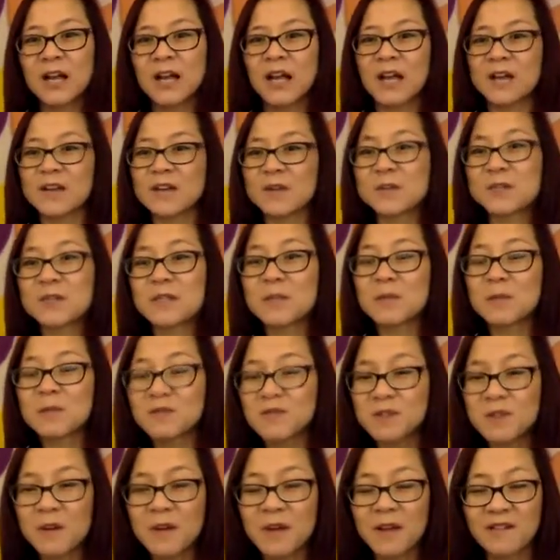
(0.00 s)
I know some of
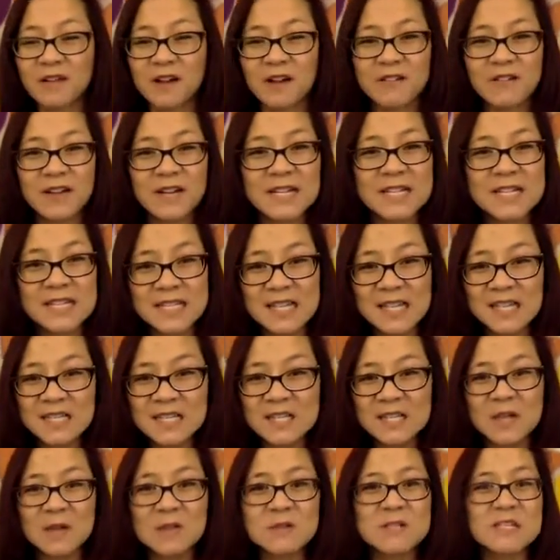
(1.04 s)
you have already said
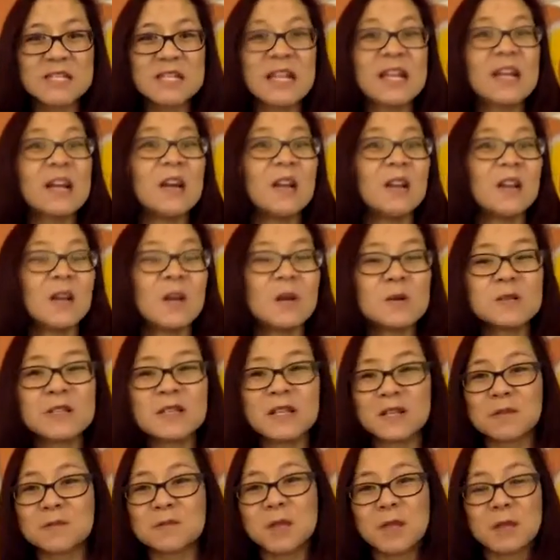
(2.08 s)
so. Say hello,
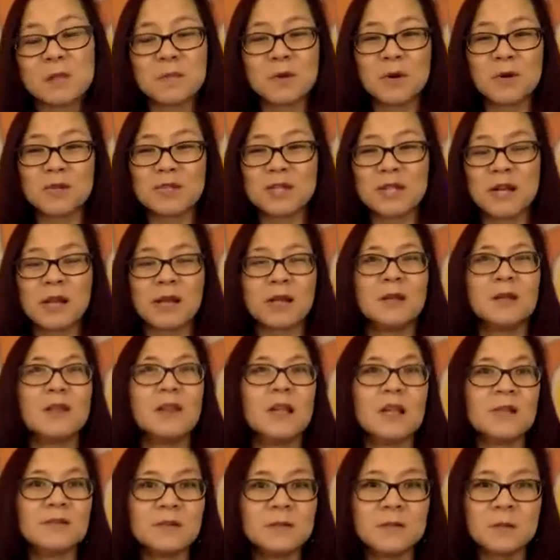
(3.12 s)
send me emoji. I
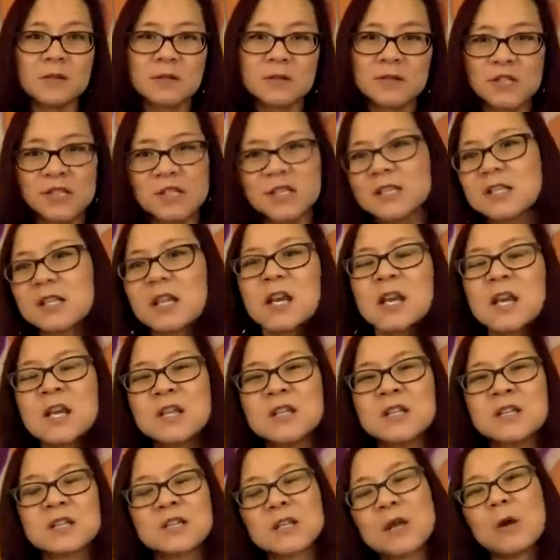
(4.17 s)
love emojis.
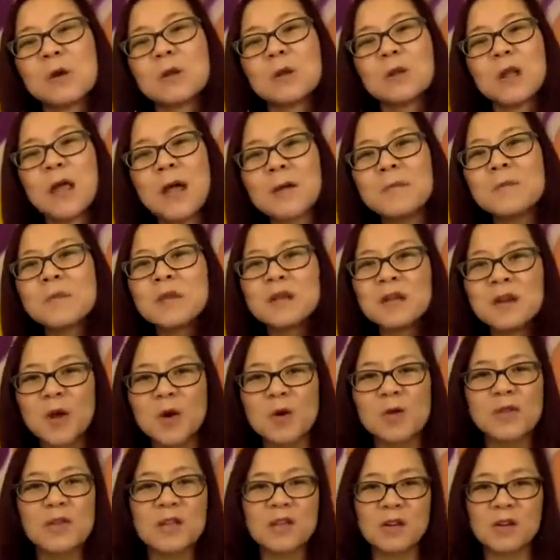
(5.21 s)
So let me
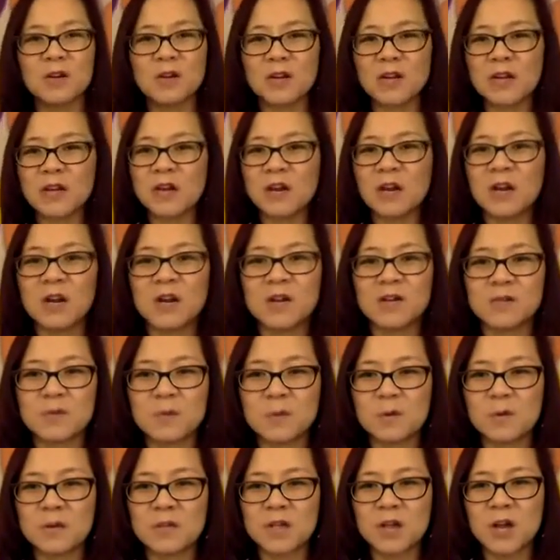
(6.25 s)
know that you're here, and of
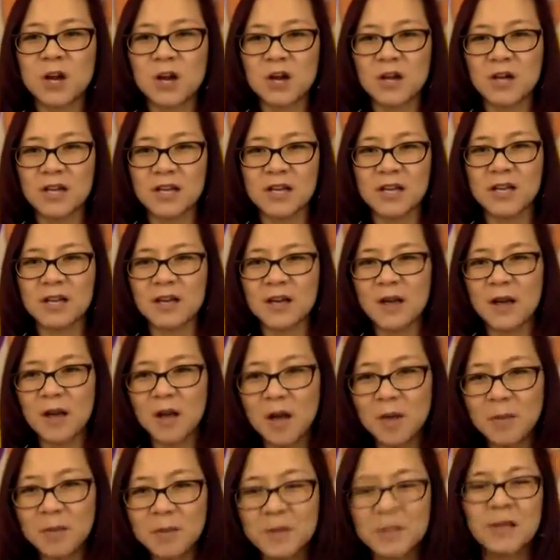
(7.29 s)
course heart it
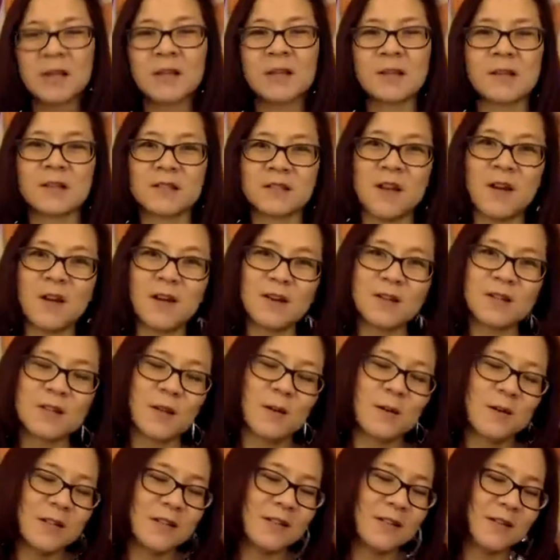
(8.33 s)
up, because hearts
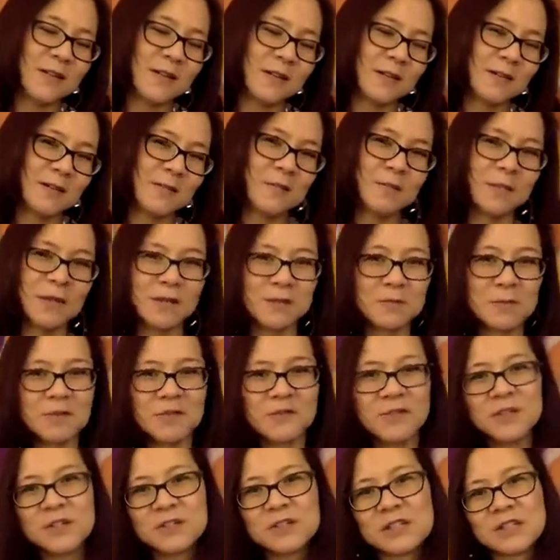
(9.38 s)
always, make me
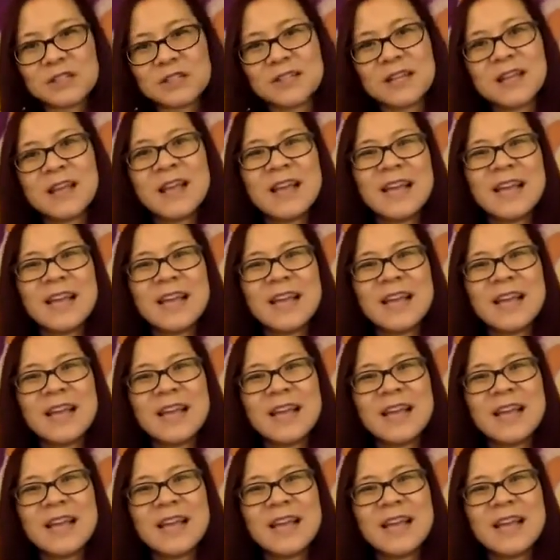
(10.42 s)
feel good.